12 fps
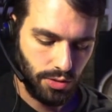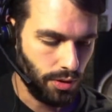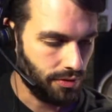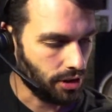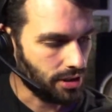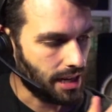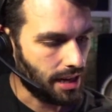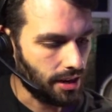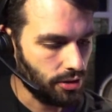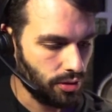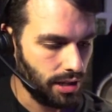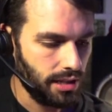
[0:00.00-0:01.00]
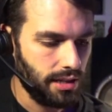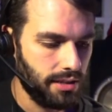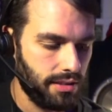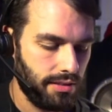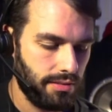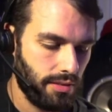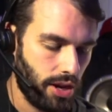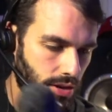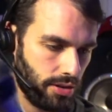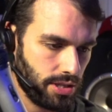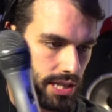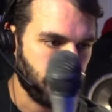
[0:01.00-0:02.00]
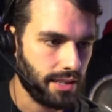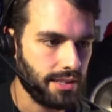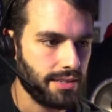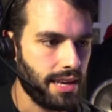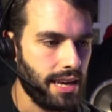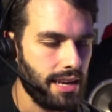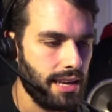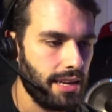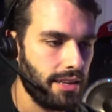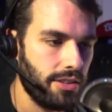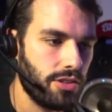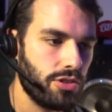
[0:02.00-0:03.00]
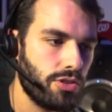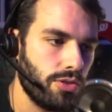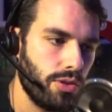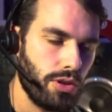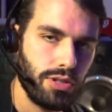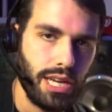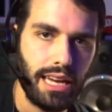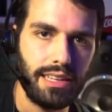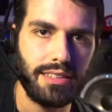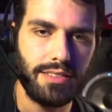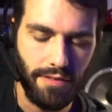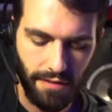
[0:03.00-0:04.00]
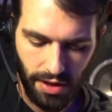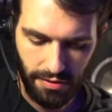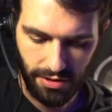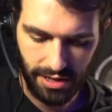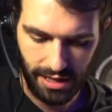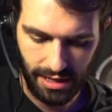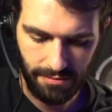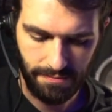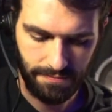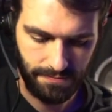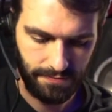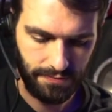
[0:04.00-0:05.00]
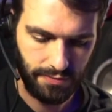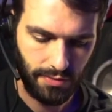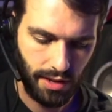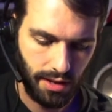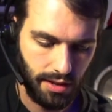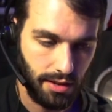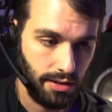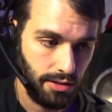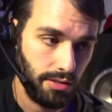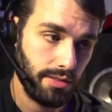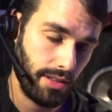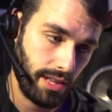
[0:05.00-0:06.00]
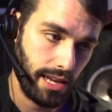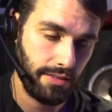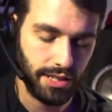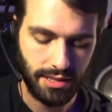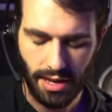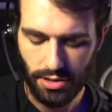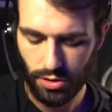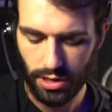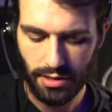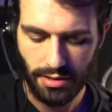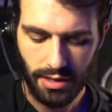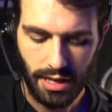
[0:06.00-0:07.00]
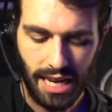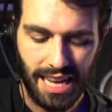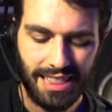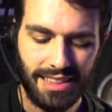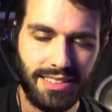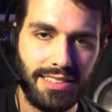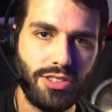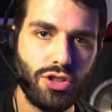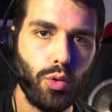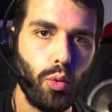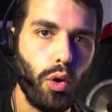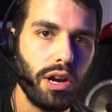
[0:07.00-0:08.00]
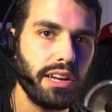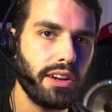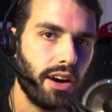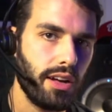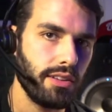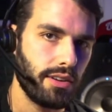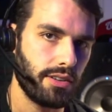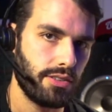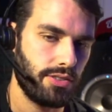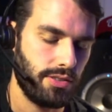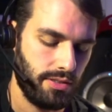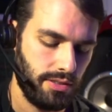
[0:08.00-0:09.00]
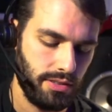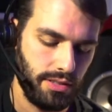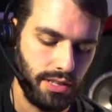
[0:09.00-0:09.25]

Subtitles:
So we've looked at 100, Audio Technica is 80, Sudotack is 50, with a lot of accessories. This is $20.